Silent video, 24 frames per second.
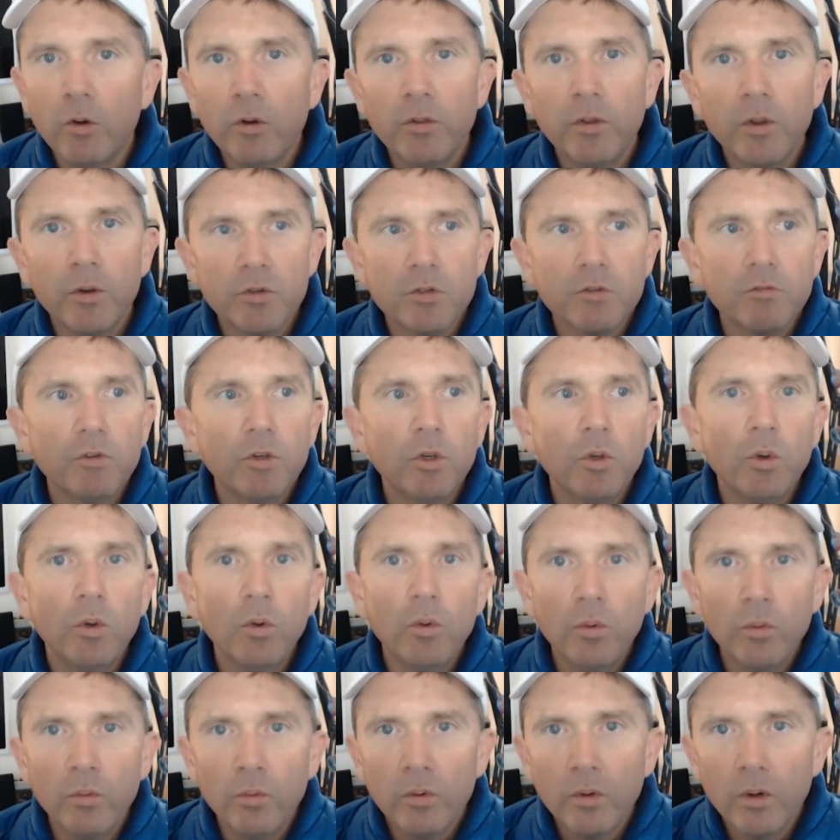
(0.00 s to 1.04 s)
And those of you
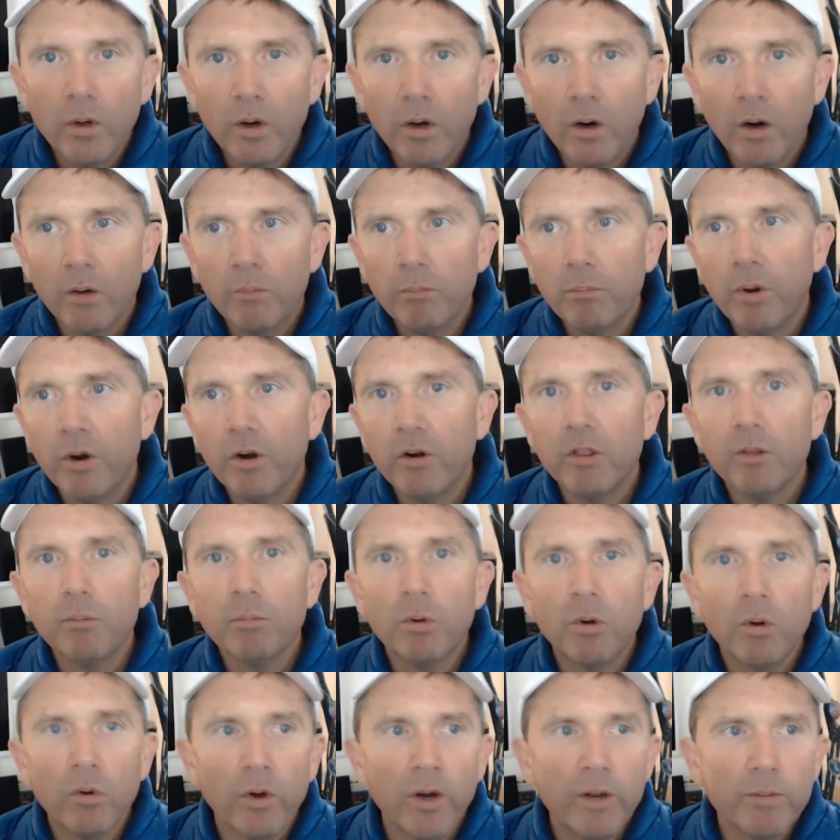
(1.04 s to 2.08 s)
who are part of the
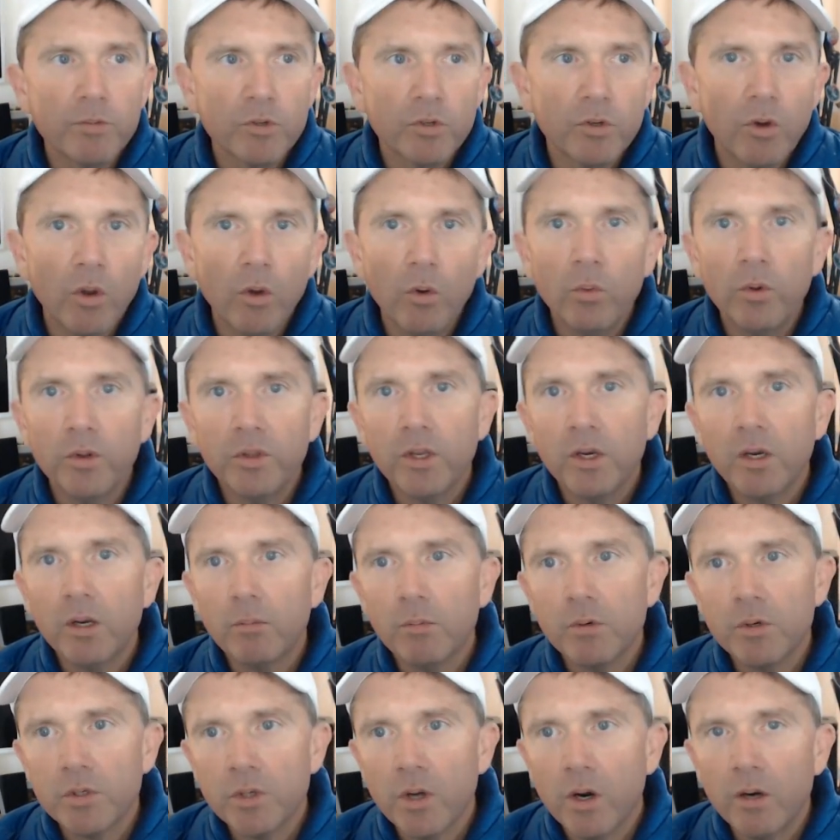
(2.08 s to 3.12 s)
programs know what the
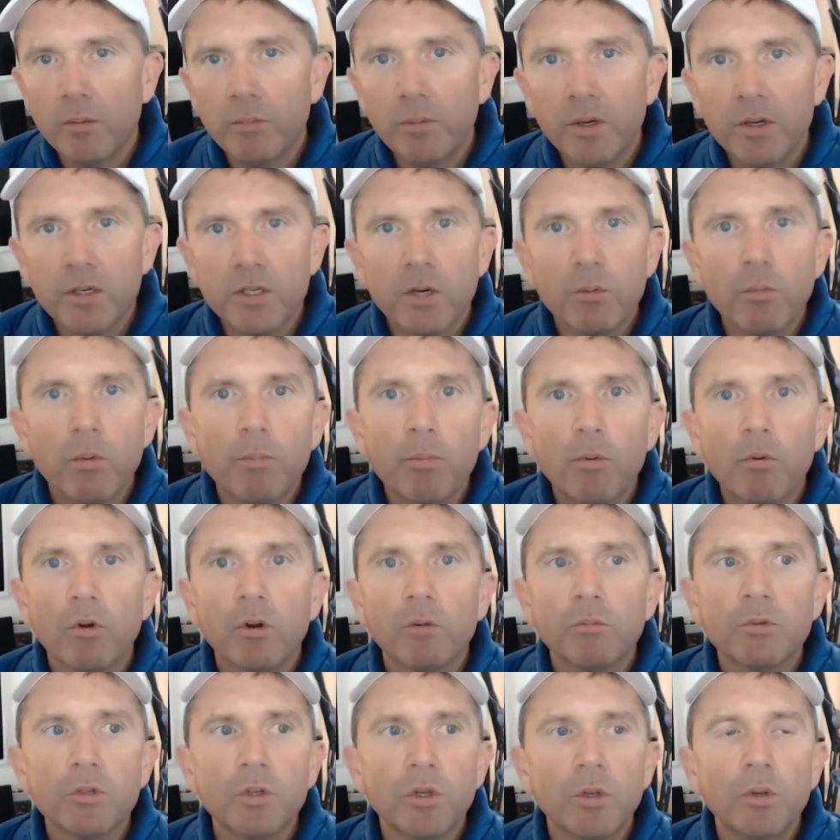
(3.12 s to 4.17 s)
numbers are because I report
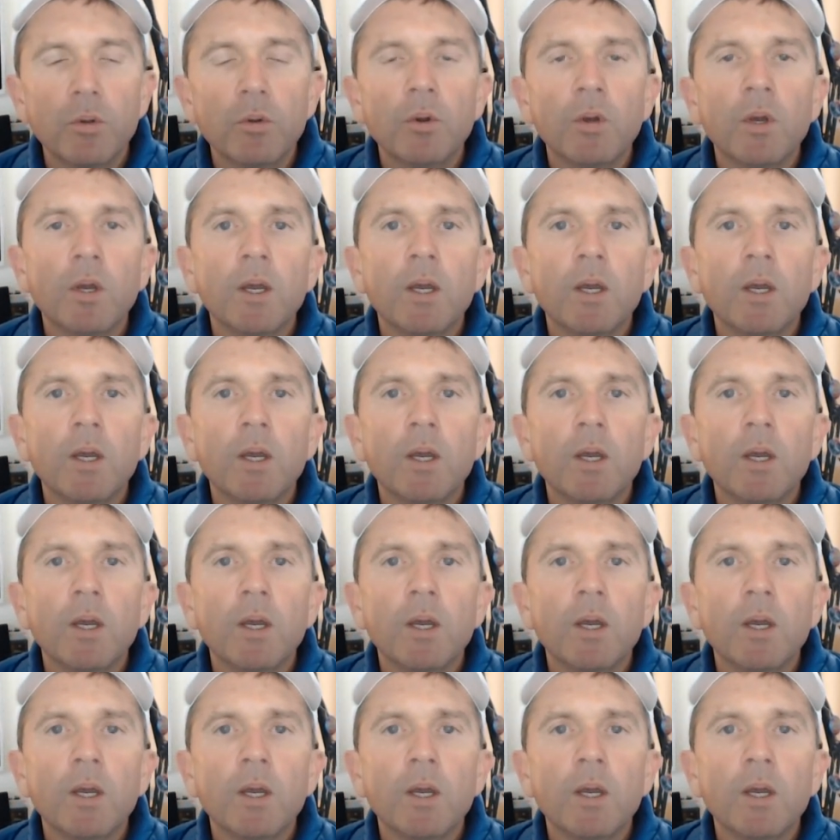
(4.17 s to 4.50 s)
them to you.